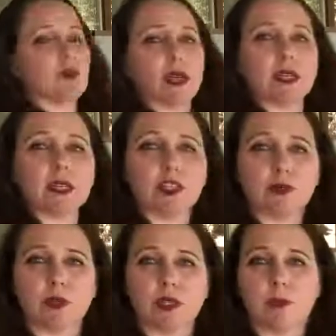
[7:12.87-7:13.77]
recognition
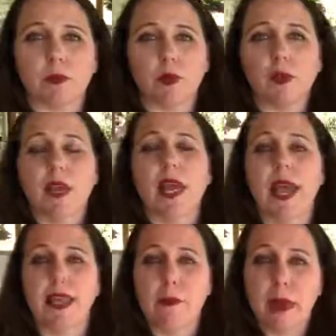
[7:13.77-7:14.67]
principle
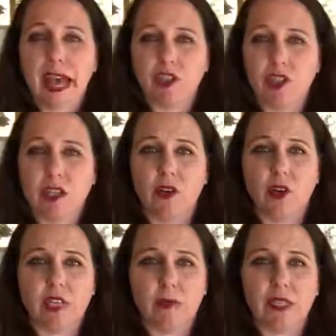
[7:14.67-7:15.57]
and the matching or
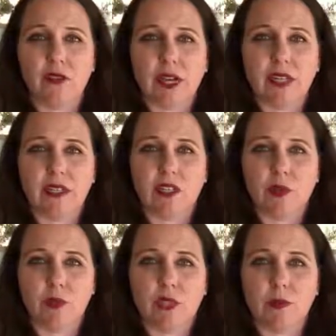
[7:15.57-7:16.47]
expense recognition
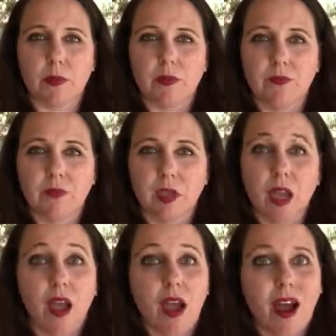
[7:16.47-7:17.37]
principle.
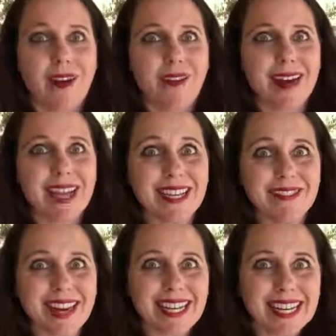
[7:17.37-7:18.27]
All right, you
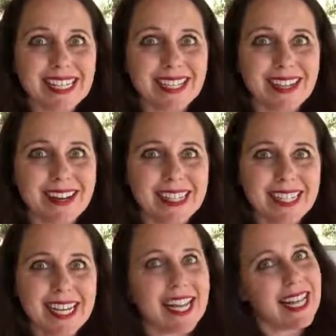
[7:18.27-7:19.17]
ready to get started?
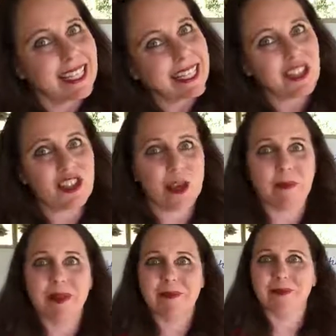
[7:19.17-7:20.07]
Let's jump
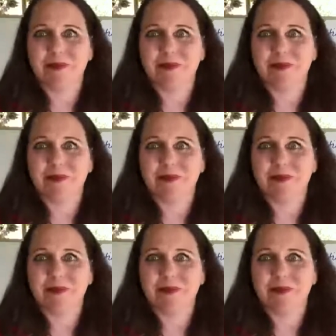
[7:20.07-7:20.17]
in.